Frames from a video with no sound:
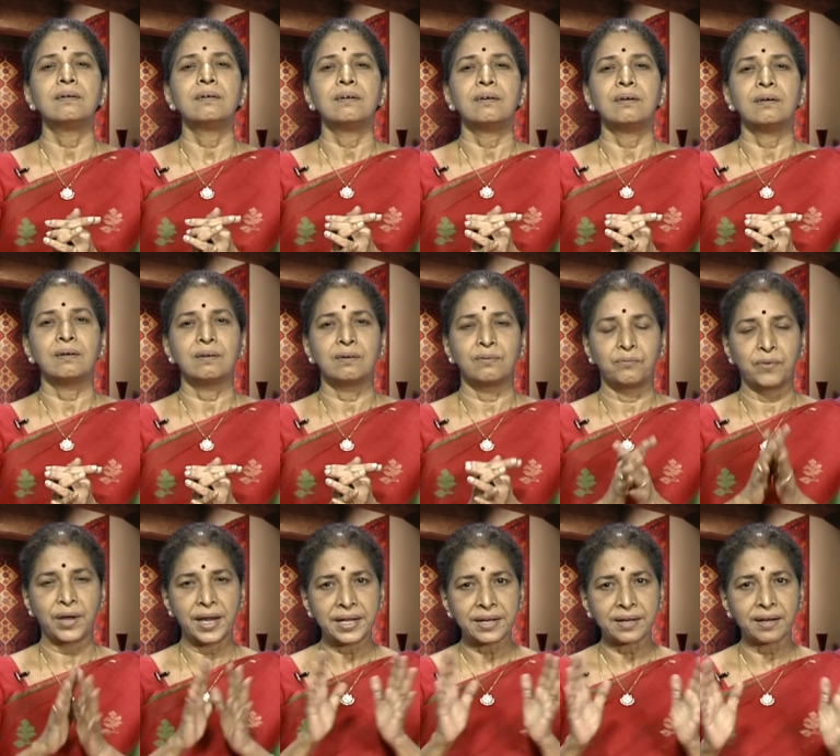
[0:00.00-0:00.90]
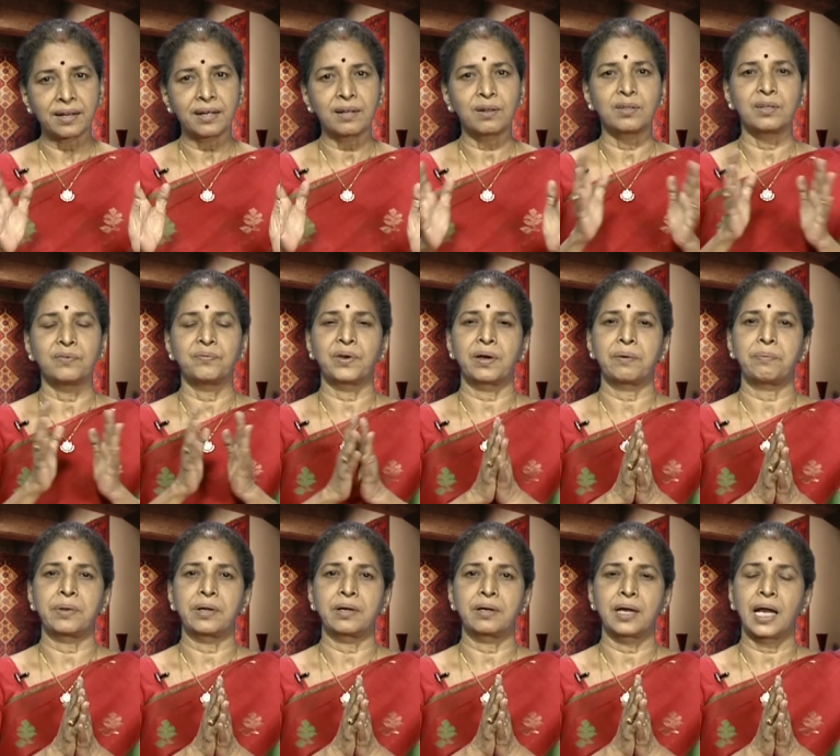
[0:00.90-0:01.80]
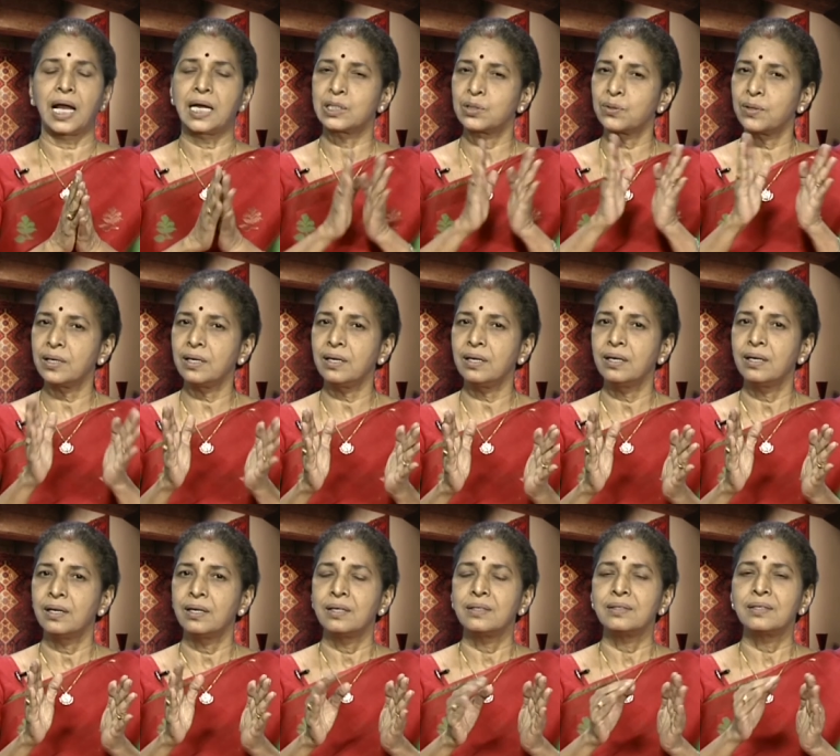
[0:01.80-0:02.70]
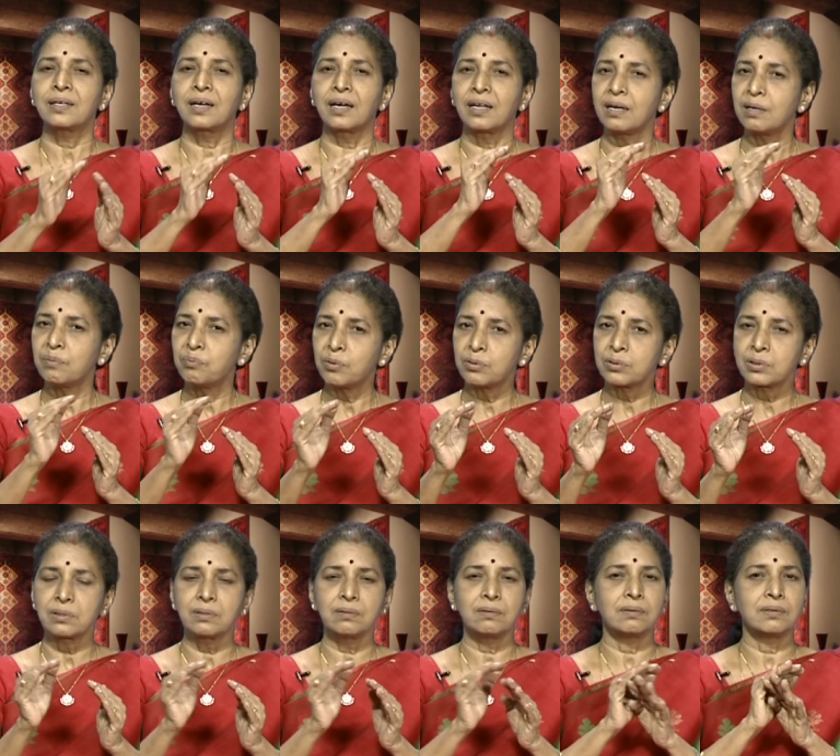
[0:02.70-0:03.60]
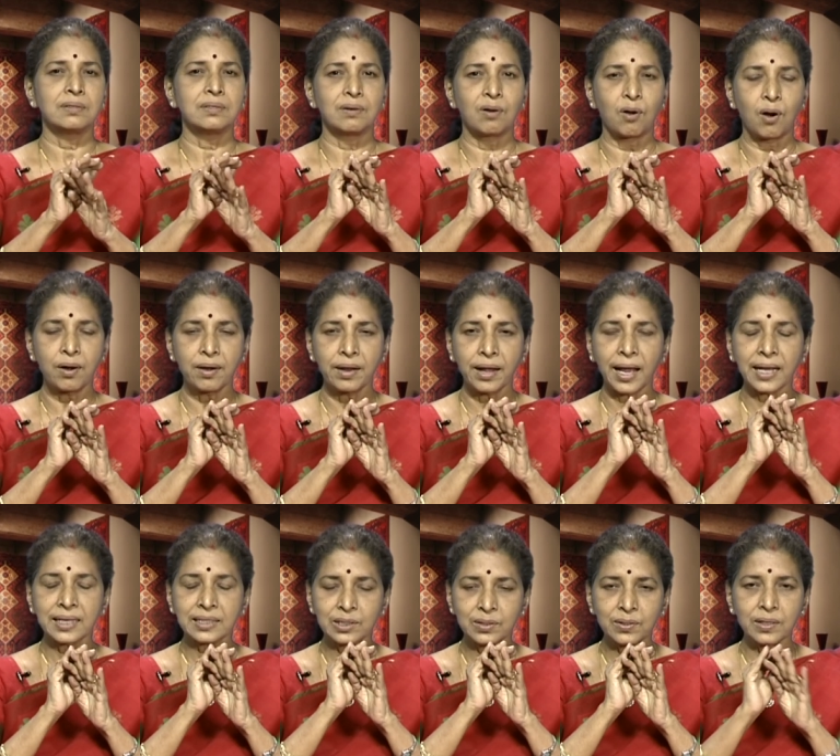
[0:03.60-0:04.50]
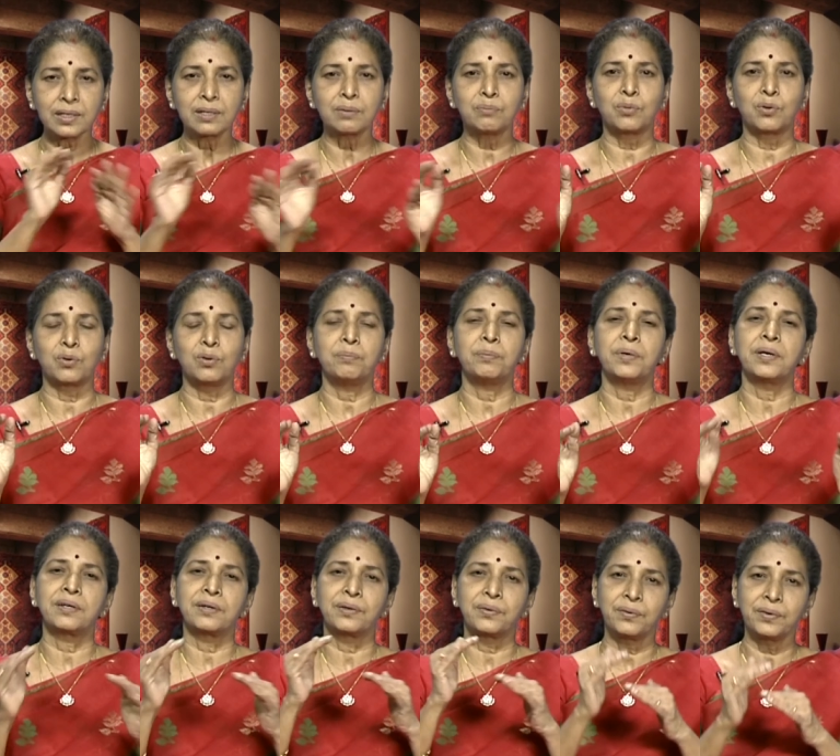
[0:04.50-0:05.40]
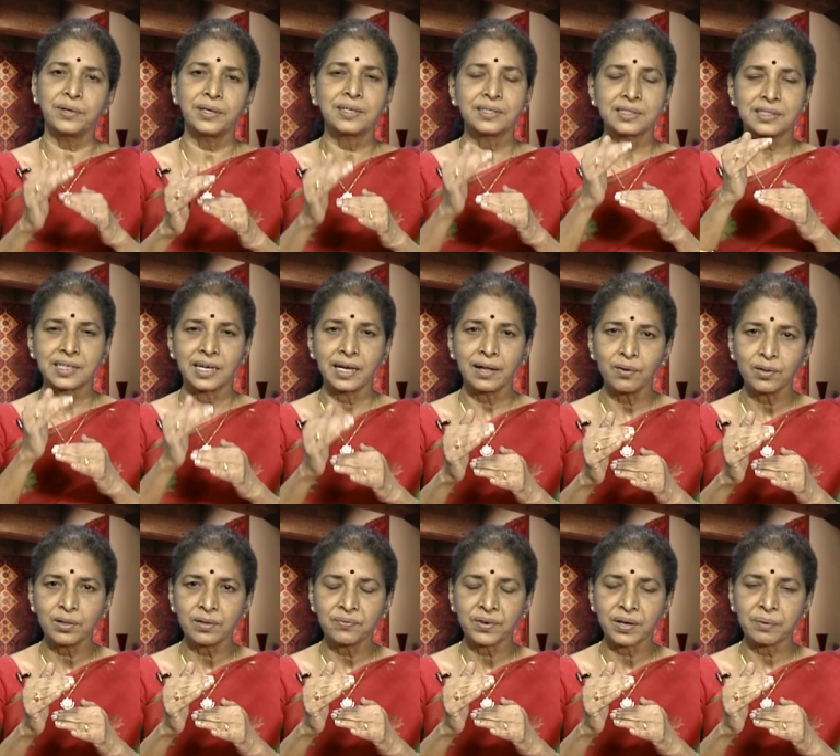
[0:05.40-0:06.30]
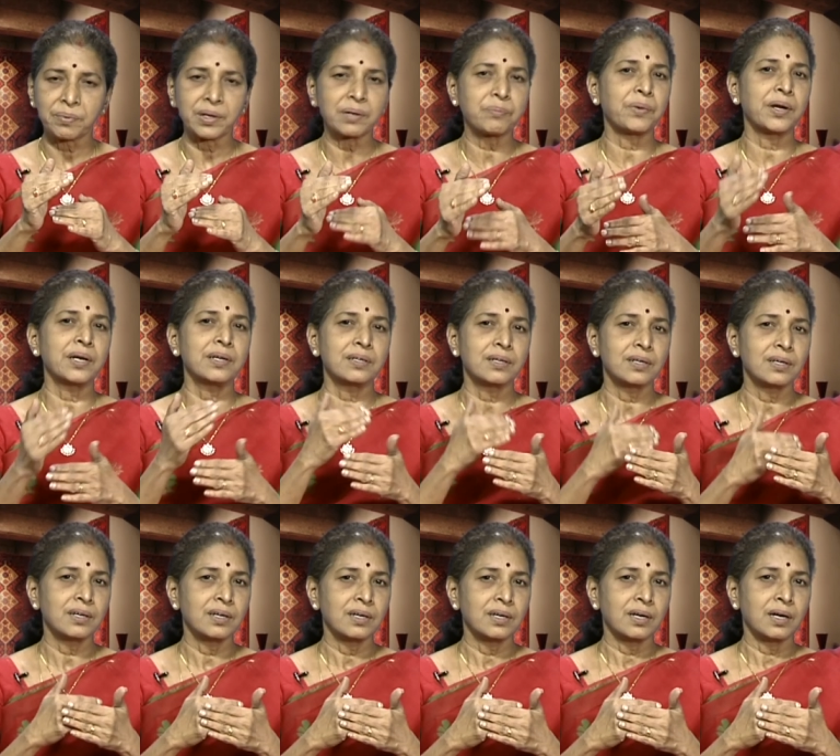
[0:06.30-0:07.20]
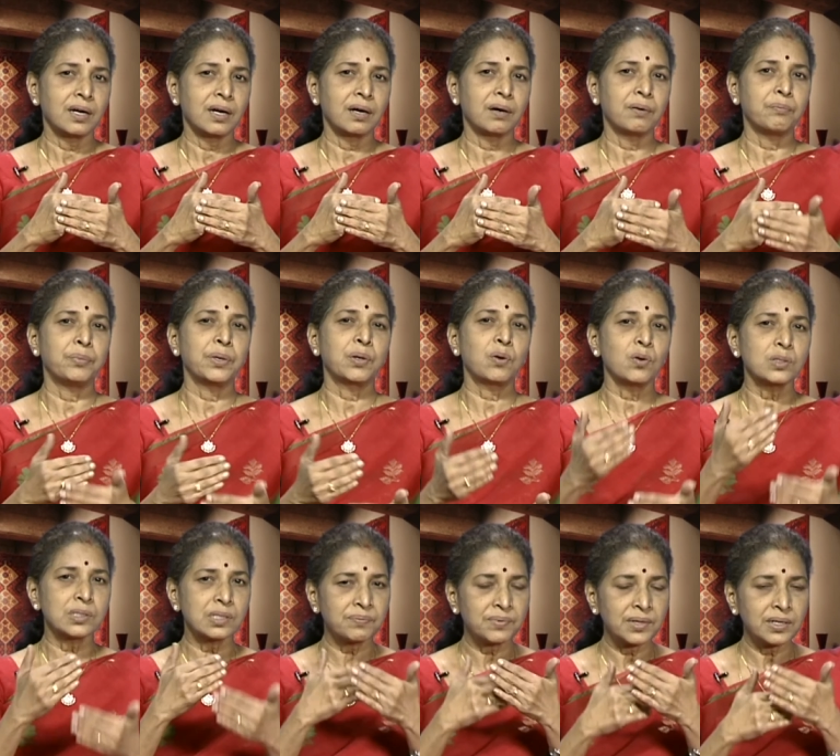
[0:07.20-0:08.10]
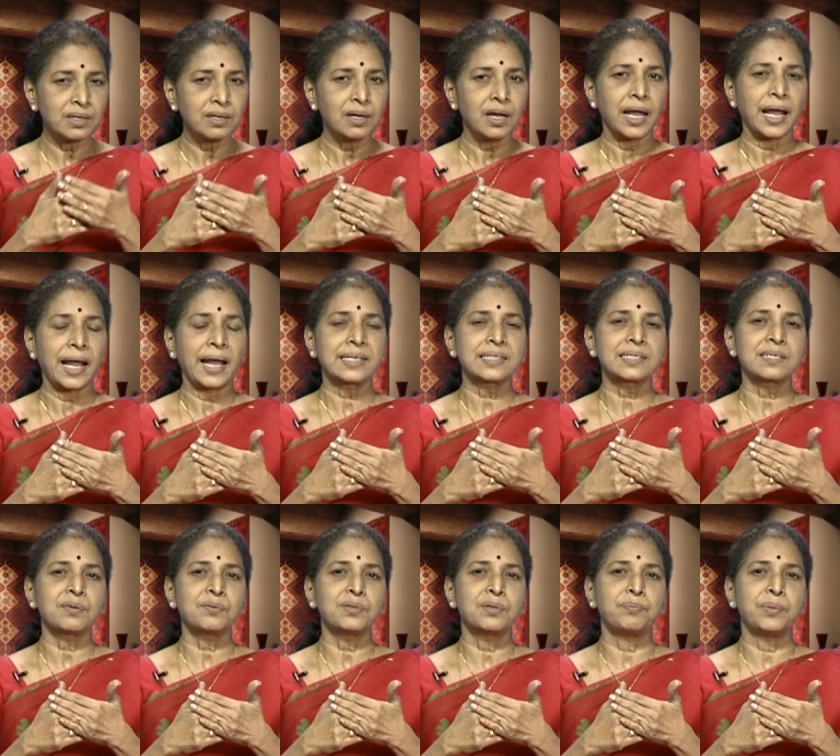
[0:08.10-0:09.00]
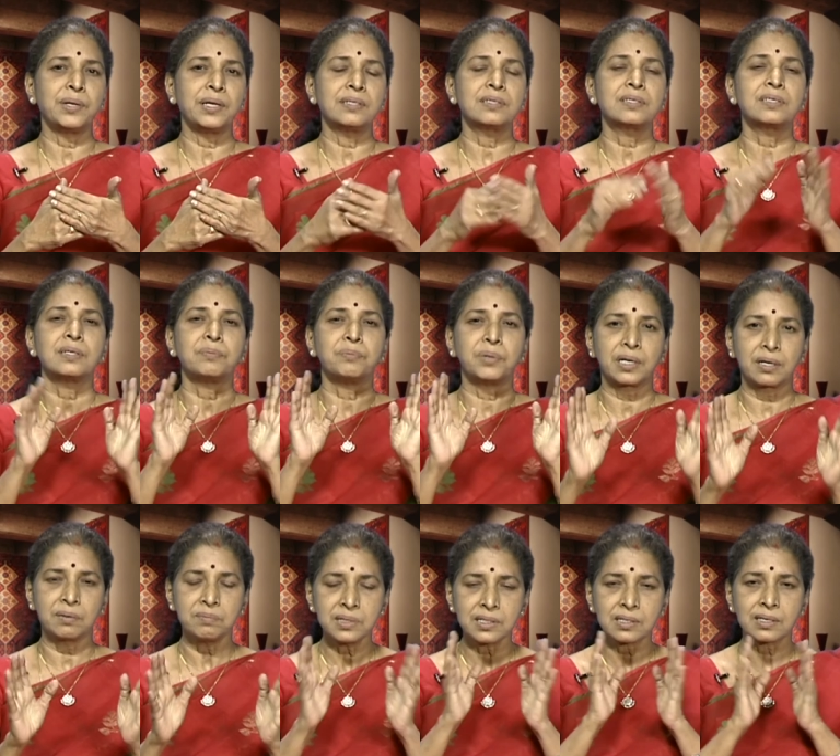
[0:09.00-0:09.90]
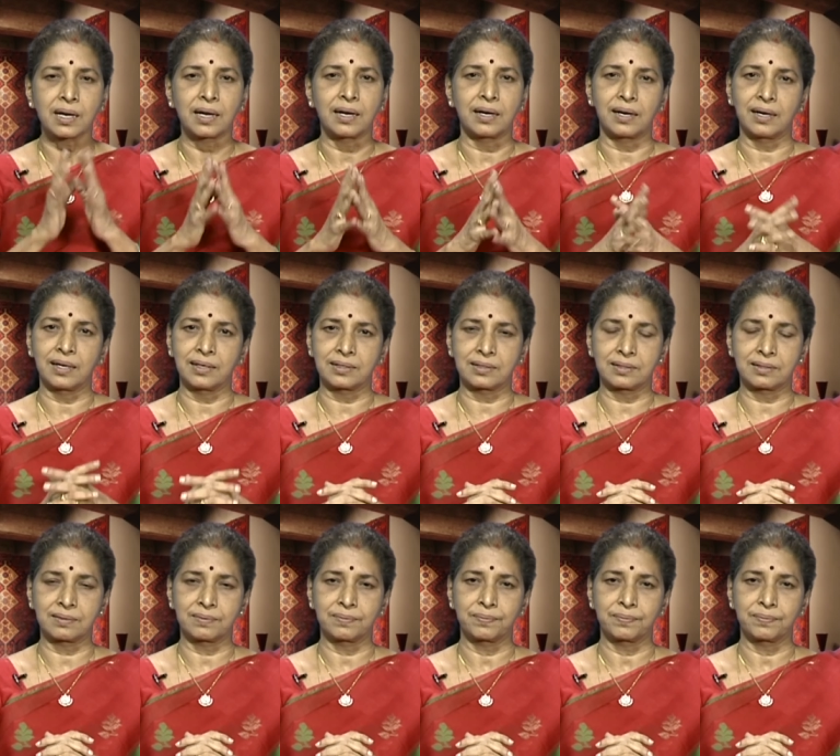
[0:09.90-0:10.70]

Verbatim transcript: uh, white color on the fabric. Actually, the colored portion is not actually removed, but you know it is there on the fabric, but uh, because of the action of the bleach it becomes colorless.